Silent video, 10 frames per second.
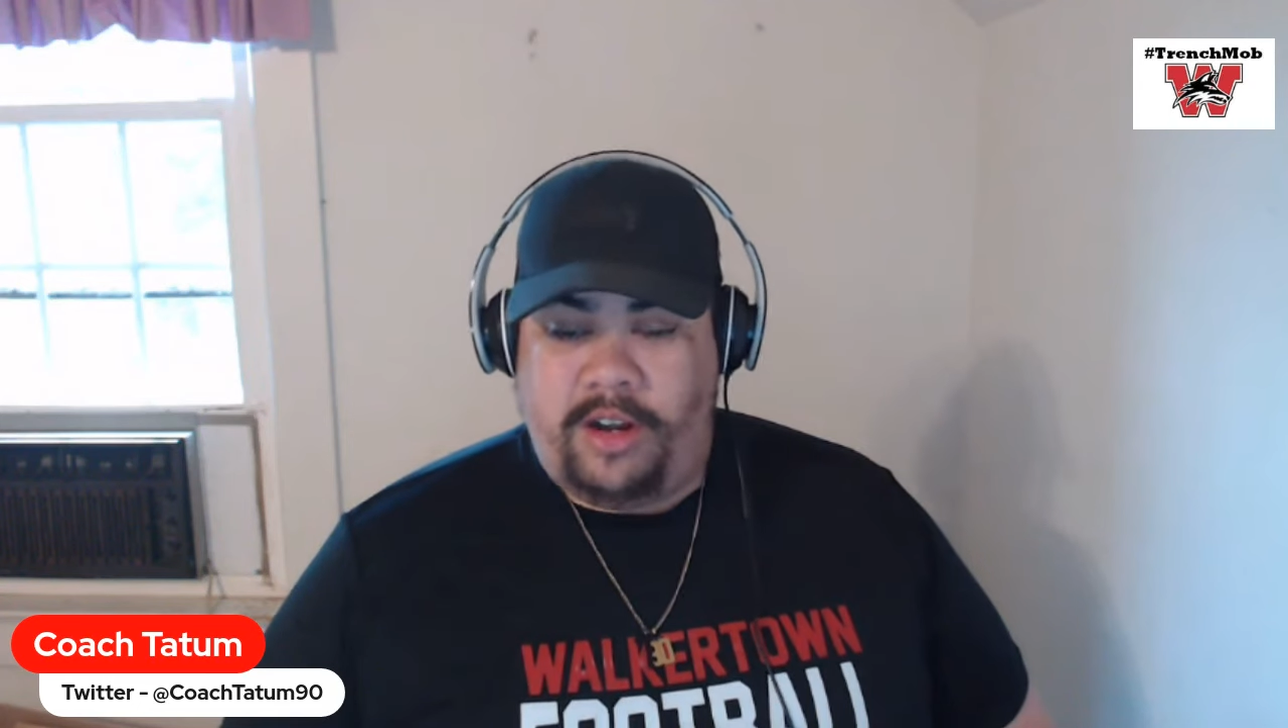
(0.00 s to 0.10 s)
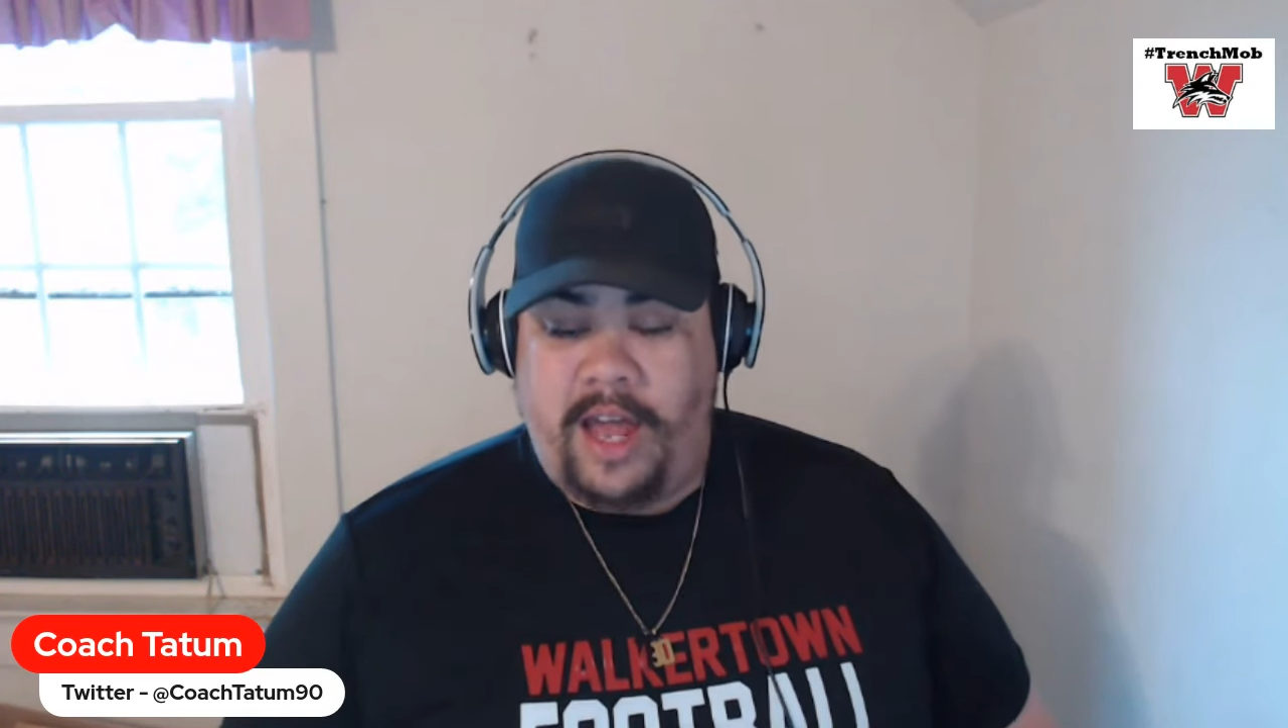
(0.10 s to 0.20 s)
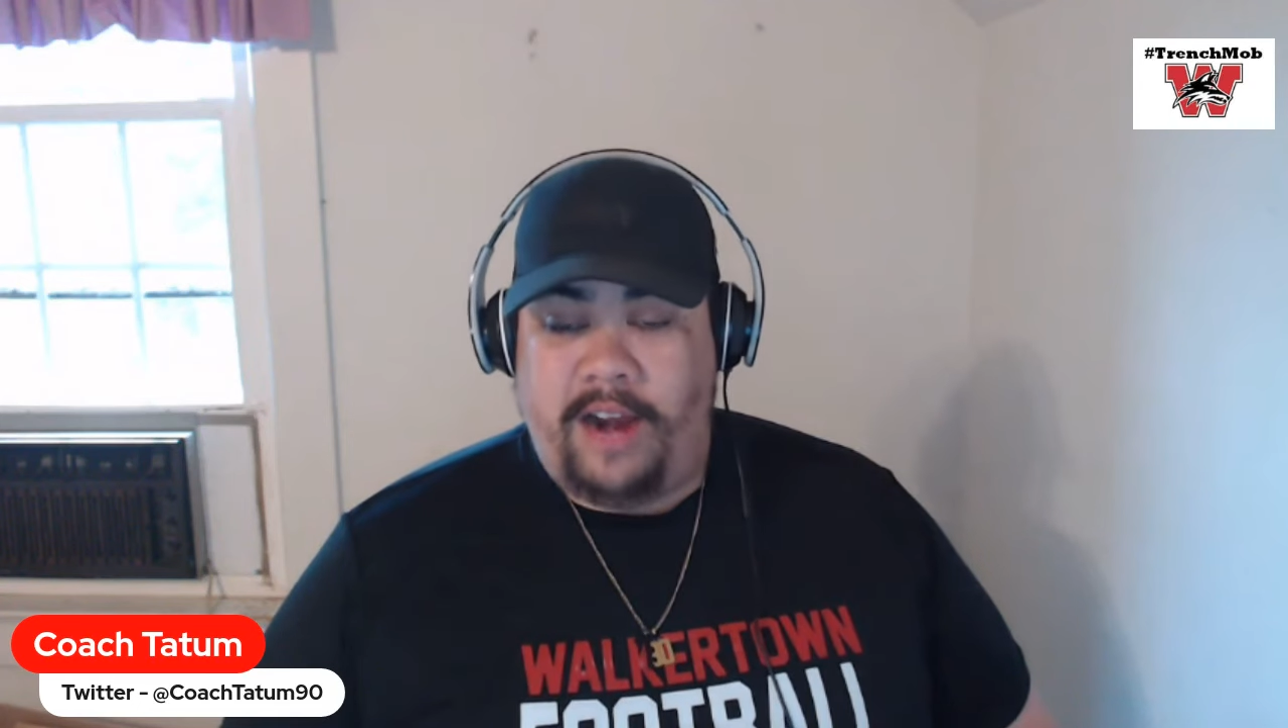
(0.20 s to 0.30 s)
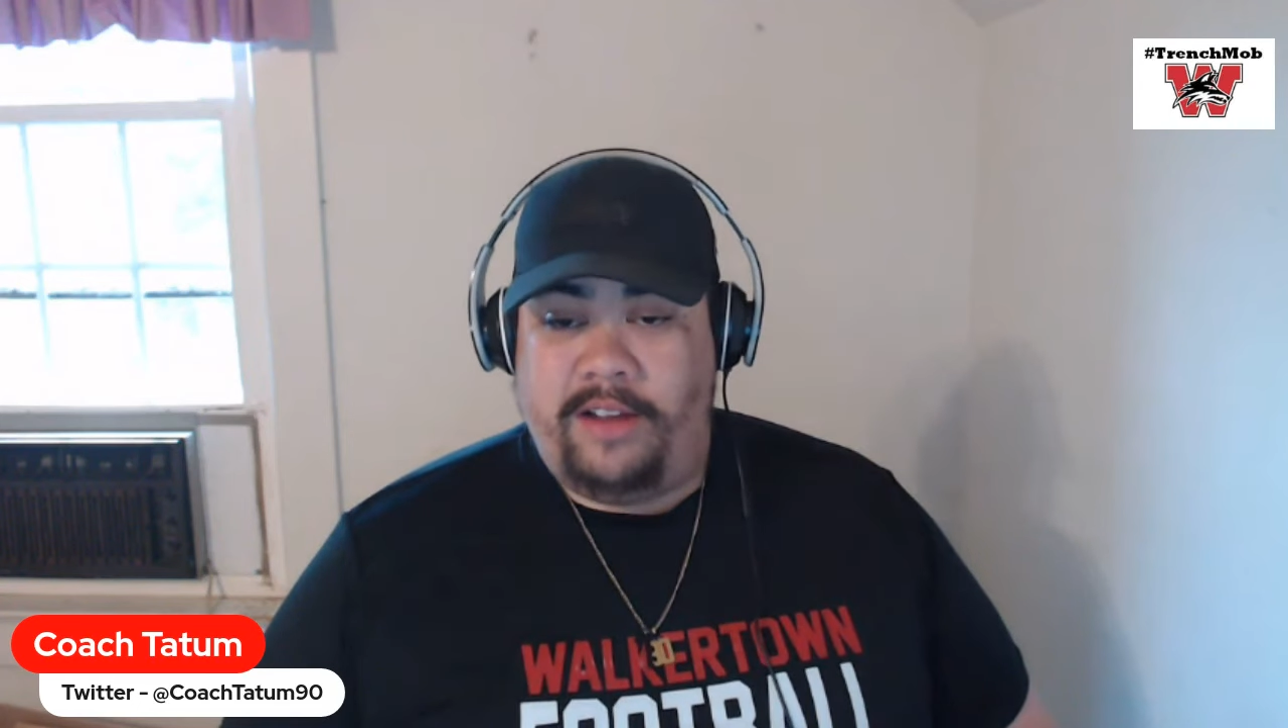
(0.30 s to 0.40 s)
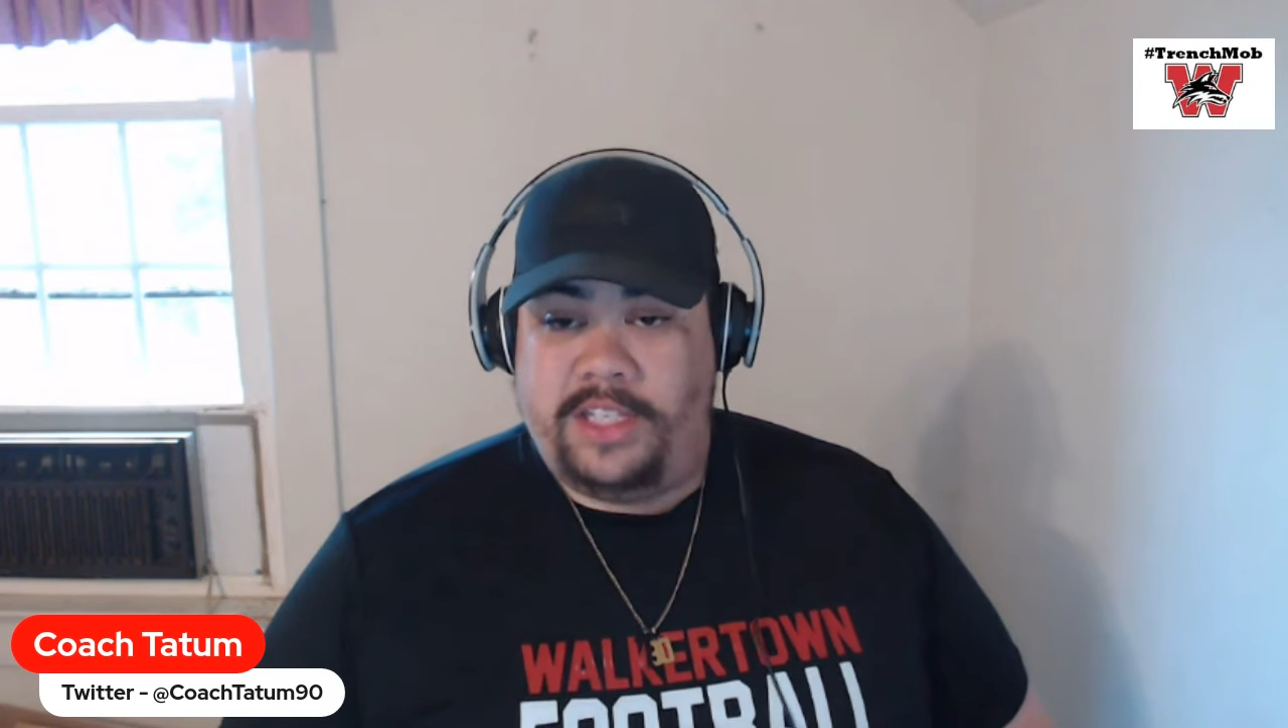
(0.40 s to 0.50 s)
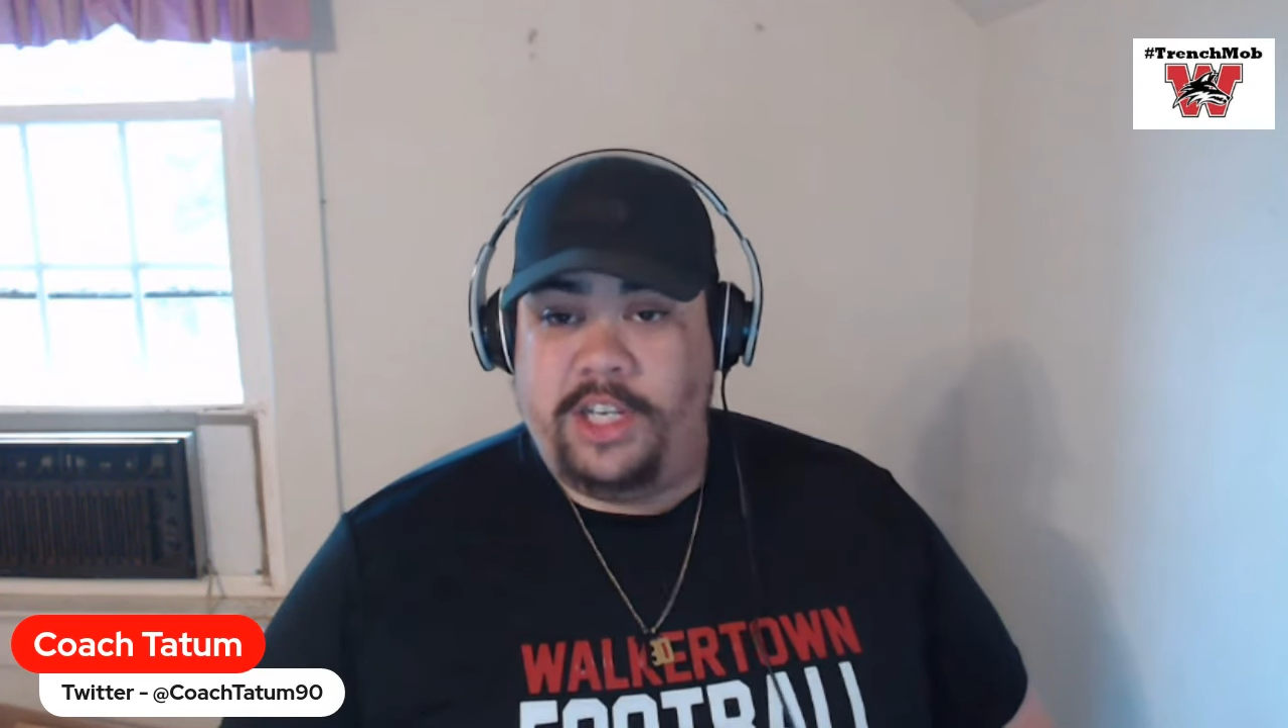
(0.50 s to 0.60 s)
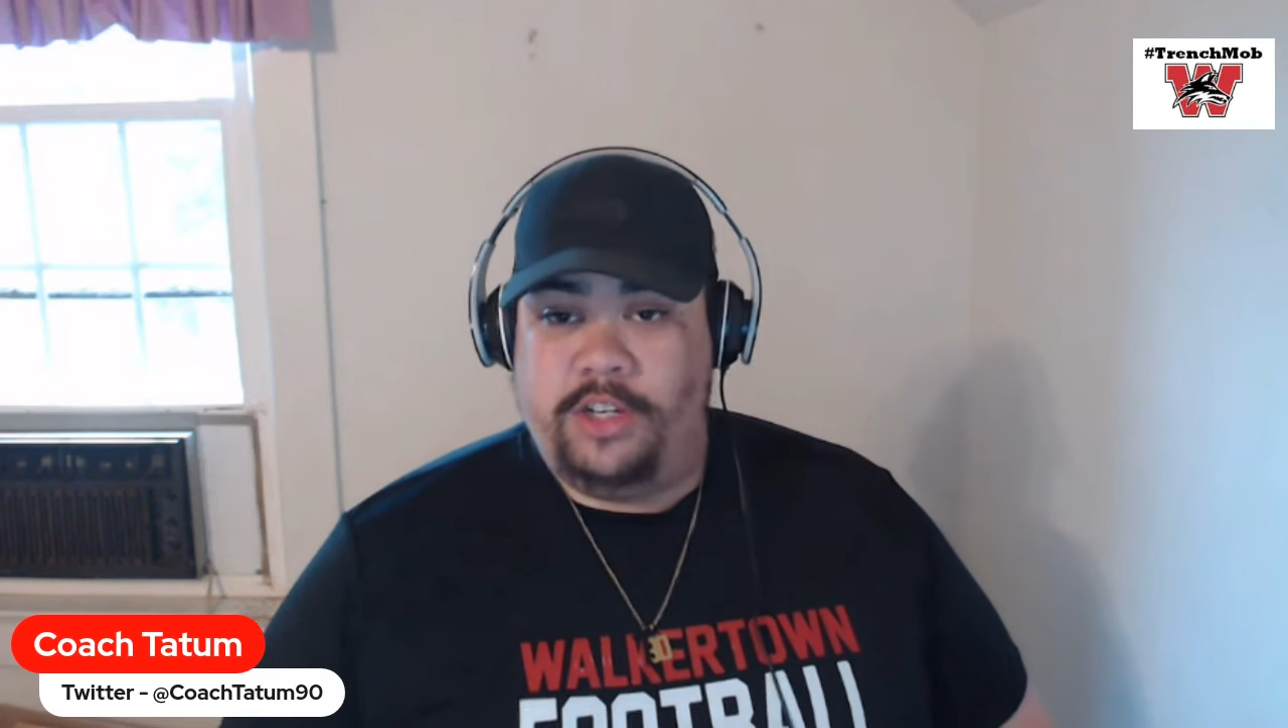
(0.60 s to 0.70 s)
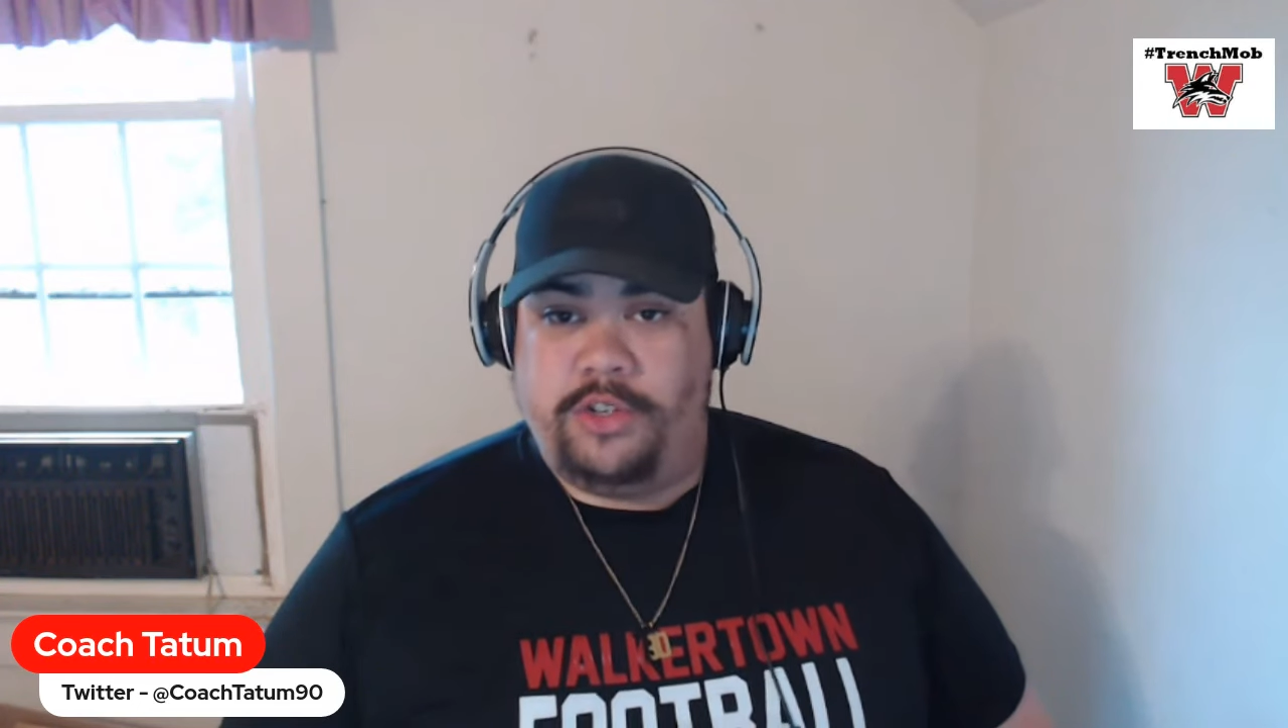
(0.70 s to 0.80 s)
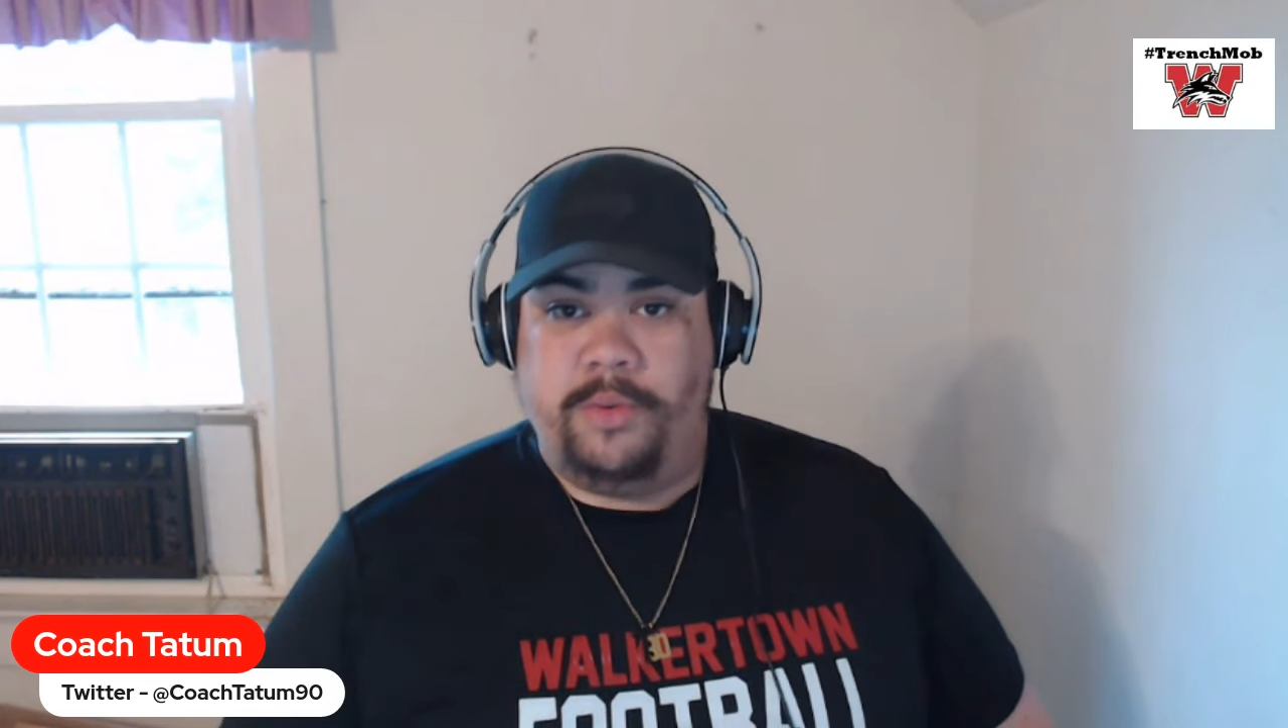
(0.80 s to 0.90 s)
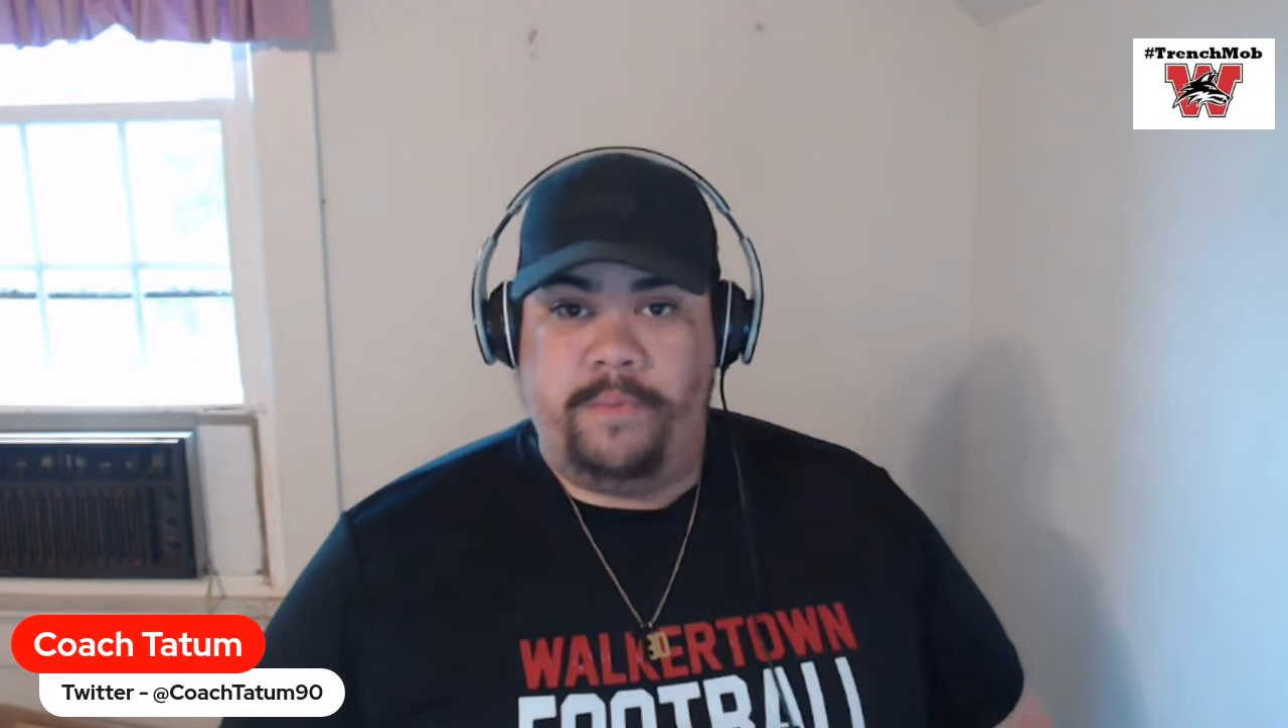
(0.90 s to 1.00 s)
kind of
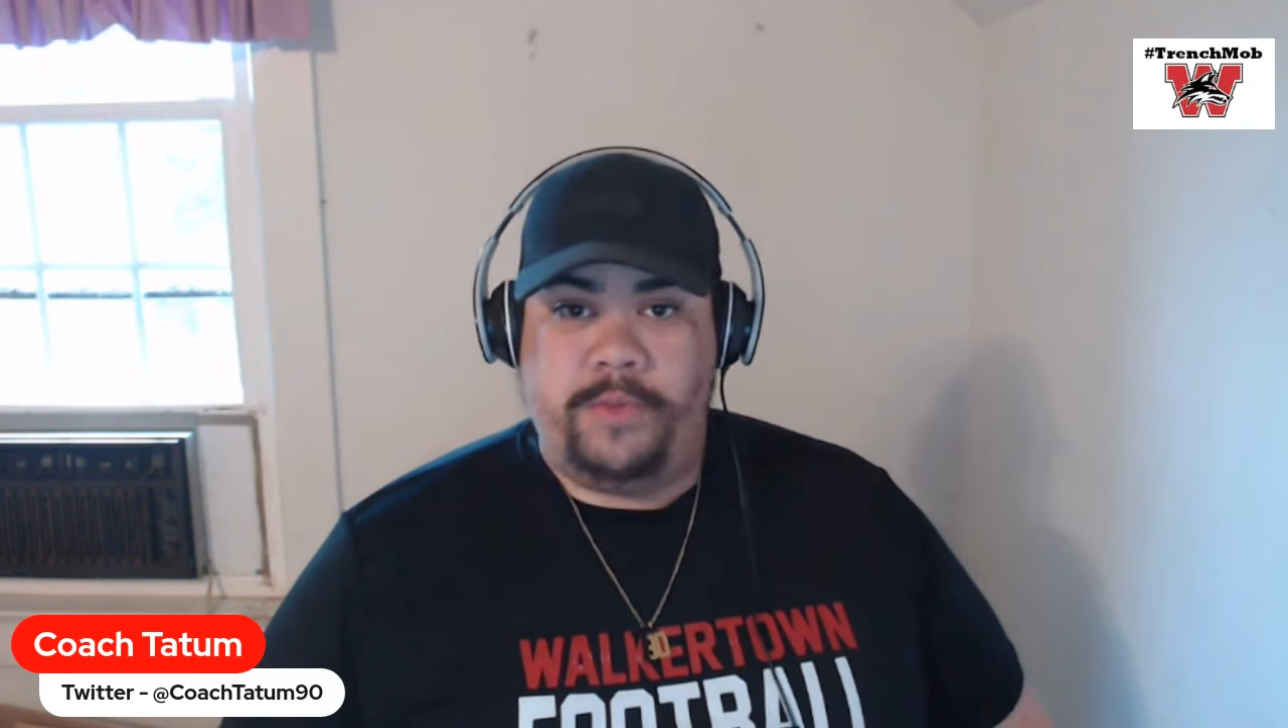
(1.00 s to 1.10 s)
essential,